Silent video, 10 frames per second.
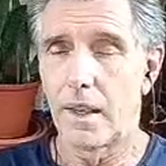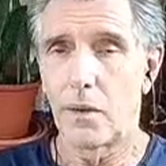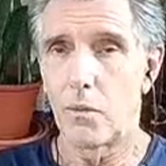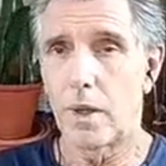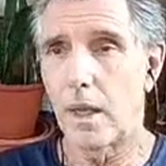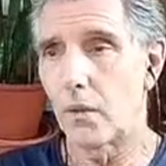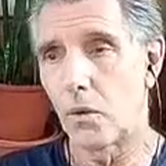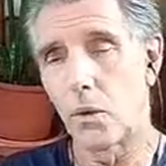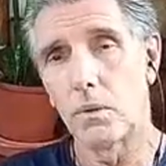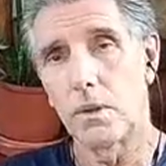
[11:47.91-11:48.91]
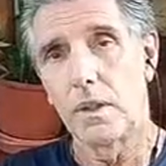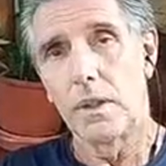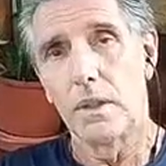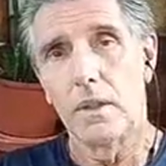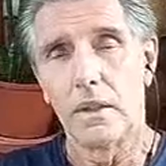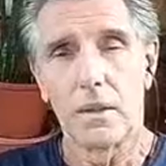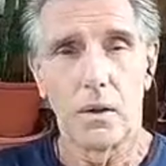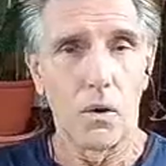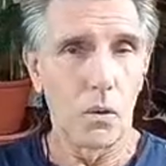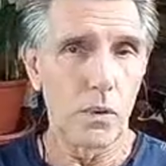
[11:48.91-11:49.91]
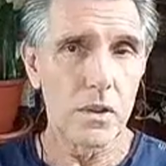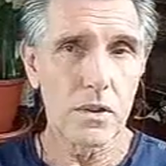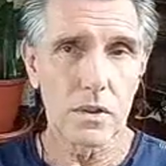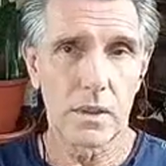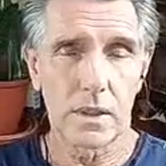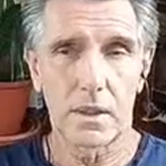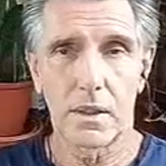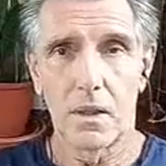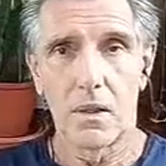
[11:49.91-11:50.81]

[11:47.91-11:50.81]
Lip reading: And we are told always that,